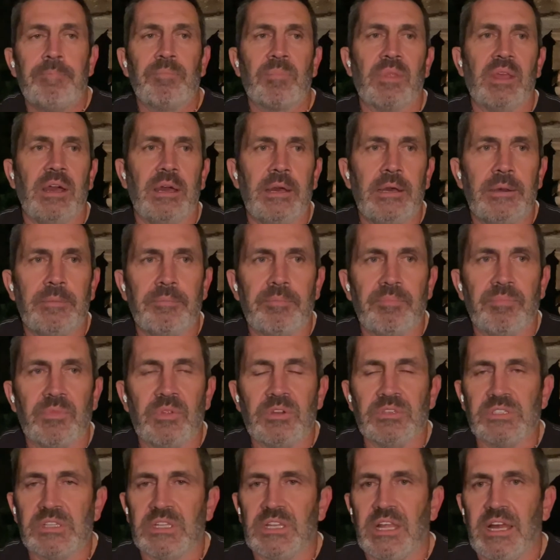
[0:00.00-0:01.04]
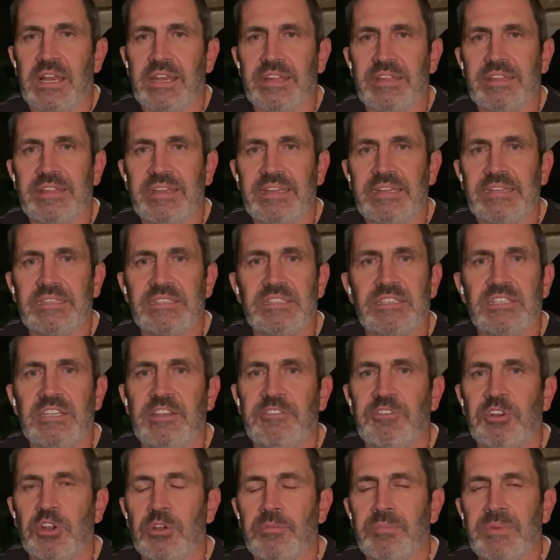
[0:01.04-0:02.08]
Um, there's a lot of things
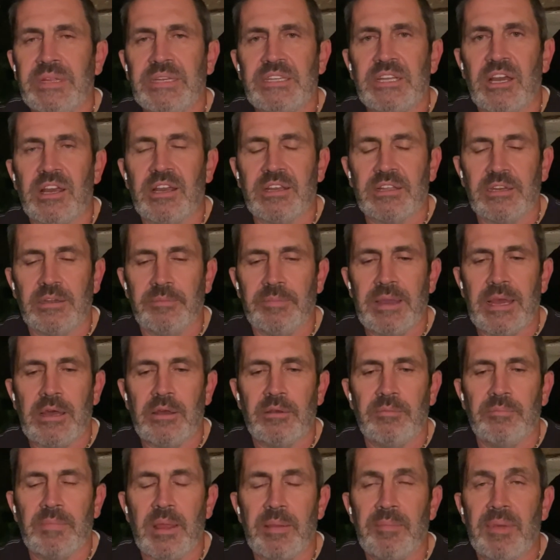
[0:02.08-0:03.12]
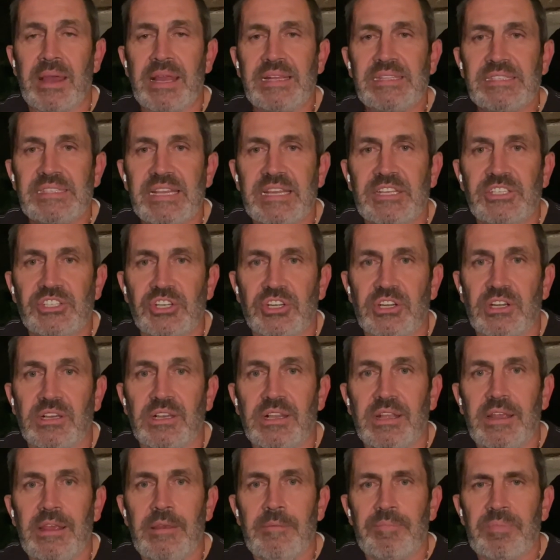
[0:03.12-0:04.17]
you've heard me talking about my mindset journal
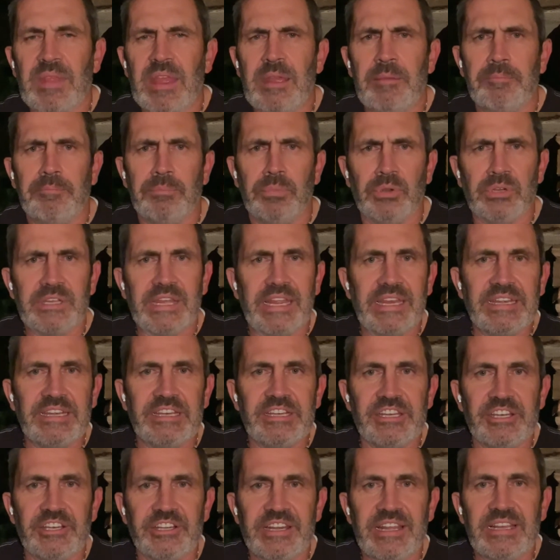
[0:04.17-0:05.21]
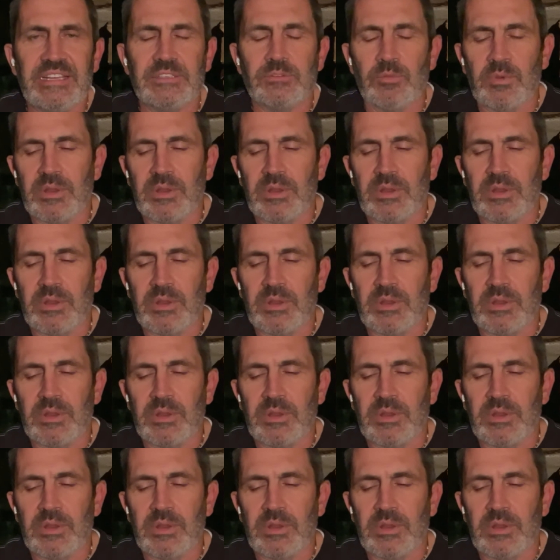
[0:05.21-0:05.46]
and bookending your days.